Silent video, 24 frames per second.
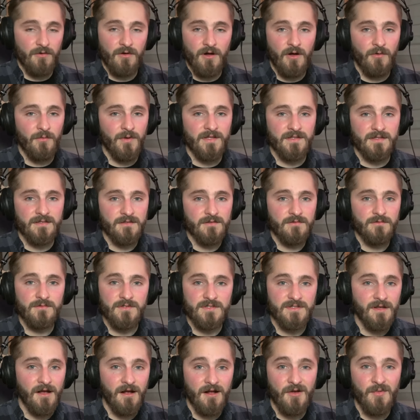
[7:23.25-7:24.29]
all we had to do
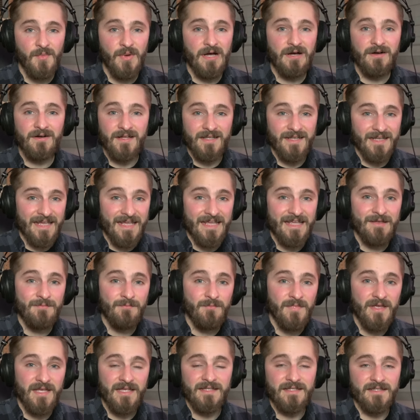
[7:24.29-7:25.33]
was talk about a
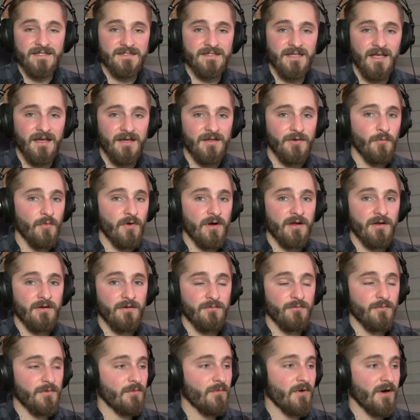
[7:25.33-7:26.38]
name and decide
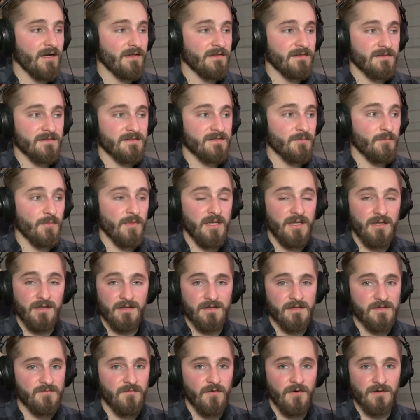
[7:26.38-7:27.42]
where we wanted to submit it
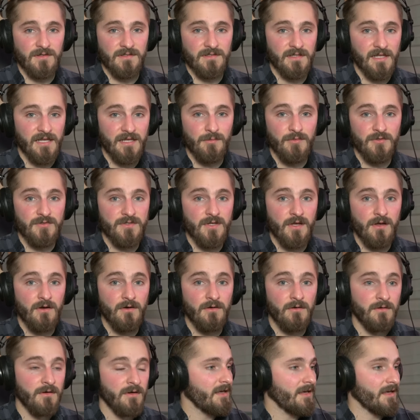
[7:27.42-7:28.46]
as far as labels
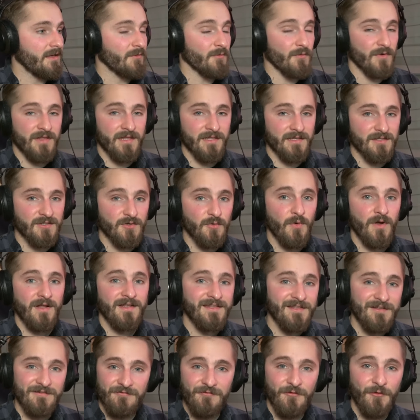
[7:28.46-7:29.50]
go. And within
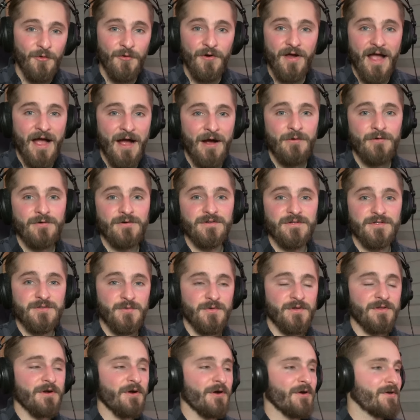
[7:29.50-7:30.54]
24 hours,
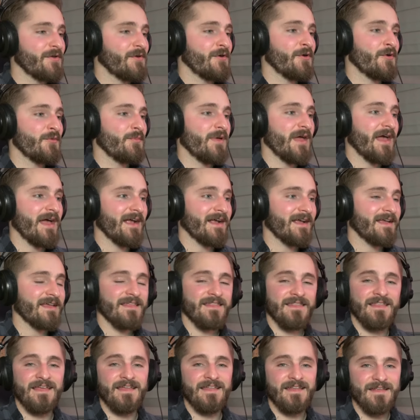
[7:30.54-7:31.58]
we had already heard back
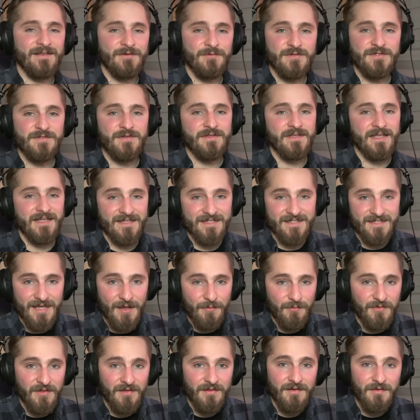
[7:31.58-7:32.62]
that it was
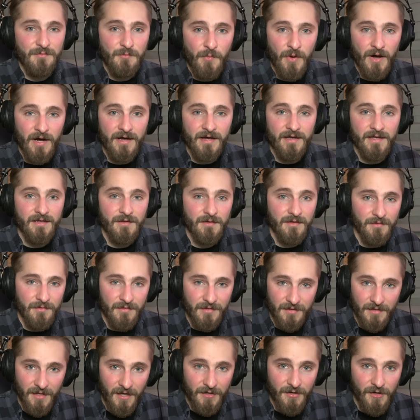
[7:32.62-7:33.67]
accepted by
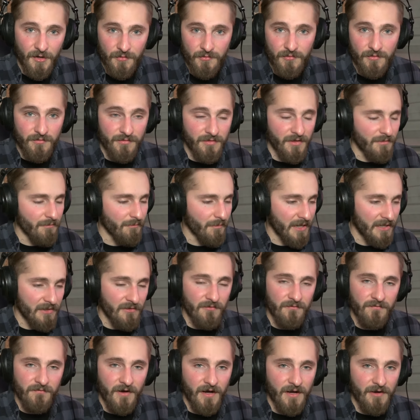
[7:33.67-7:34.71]
none other than
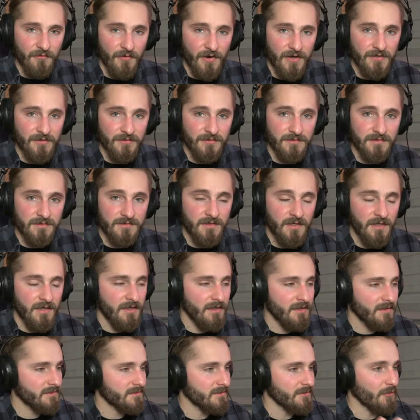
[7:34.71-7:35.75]
Mellofi Records.
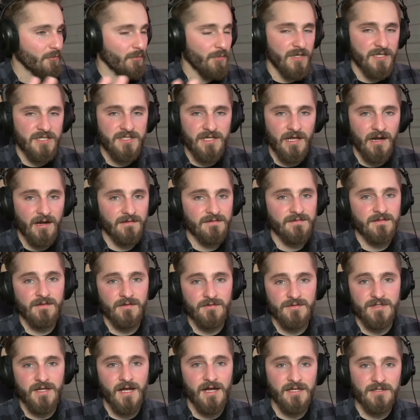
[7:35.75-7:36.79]
So big shout out to
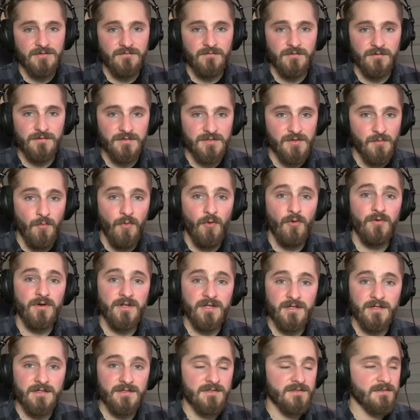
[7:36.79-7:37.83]
those guys for
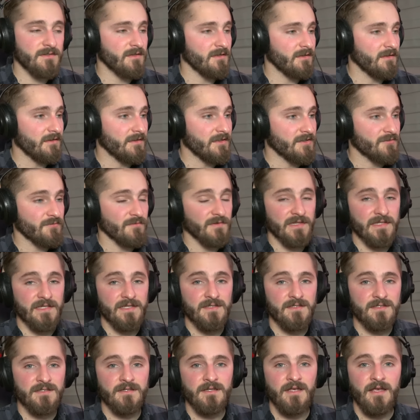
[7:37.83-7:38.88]
supporting us in this
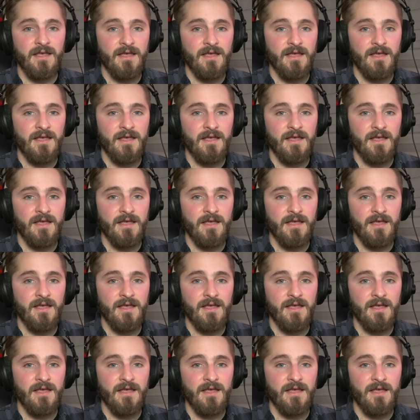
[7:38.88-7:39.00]
release.